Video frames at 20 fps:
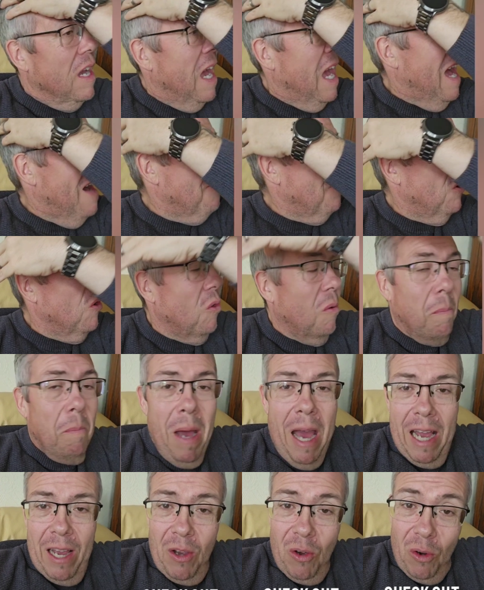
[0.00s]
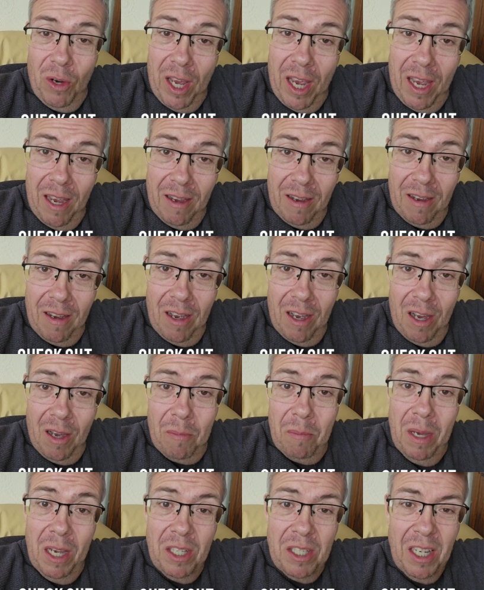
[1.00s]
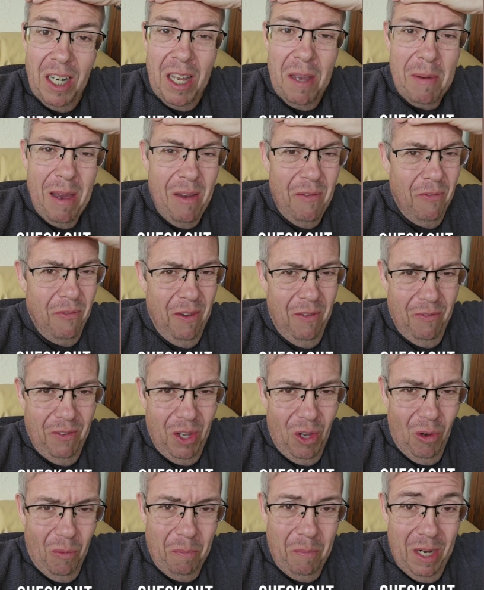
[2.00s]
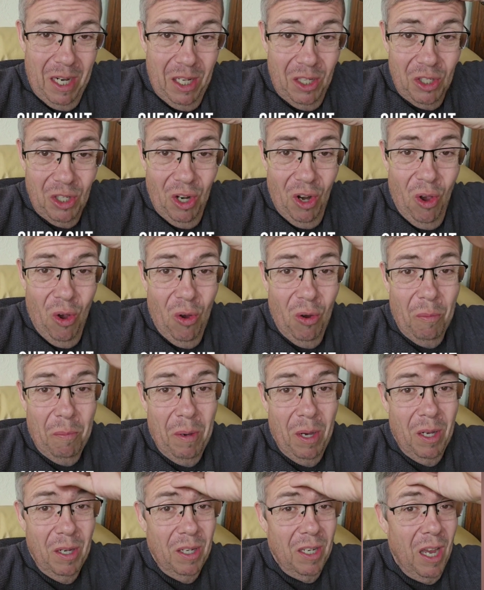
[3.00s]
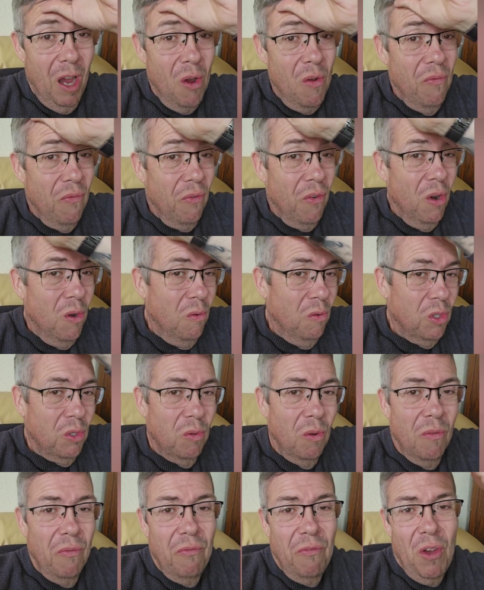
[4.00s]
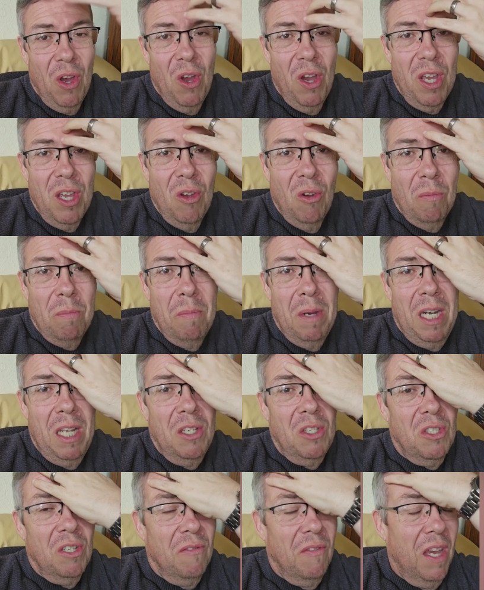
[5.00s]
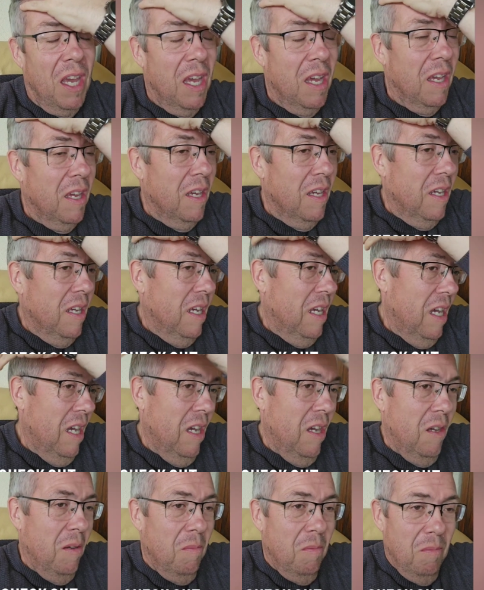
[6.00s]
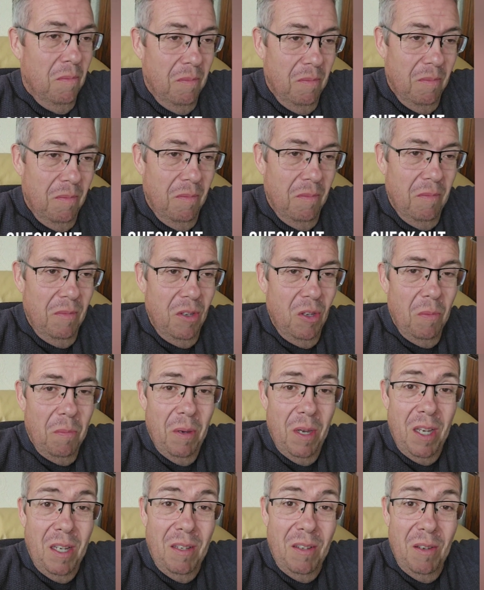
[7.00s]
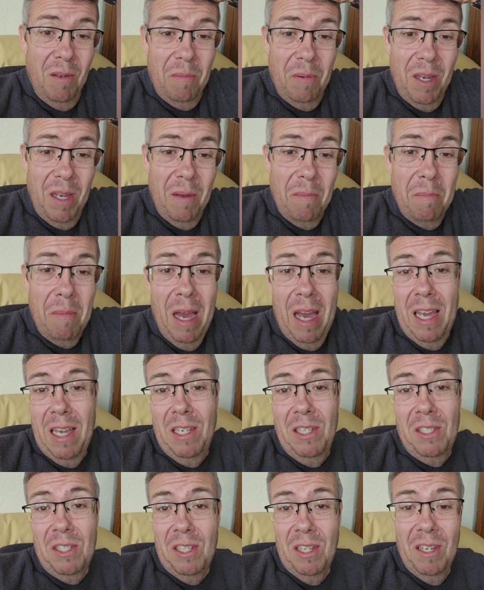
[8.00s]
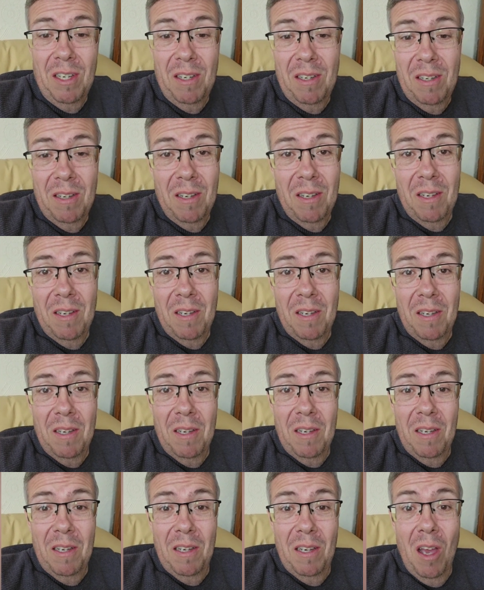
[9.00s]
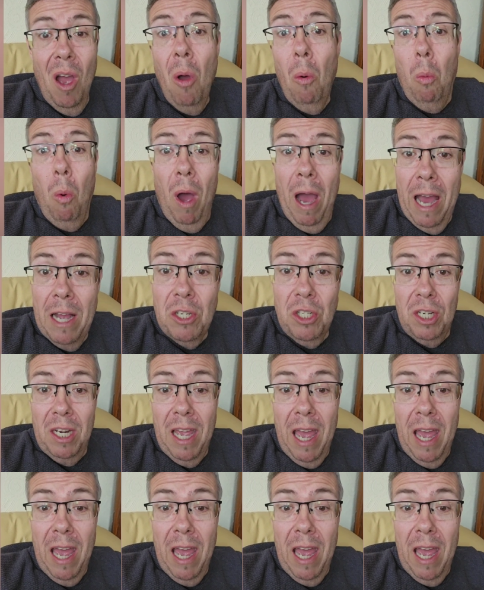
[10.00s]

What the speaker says: have a look back on it. It's only about 50 odd minutes long, but go through sort of 30 odd minutes of it. You'll be amazed at what actually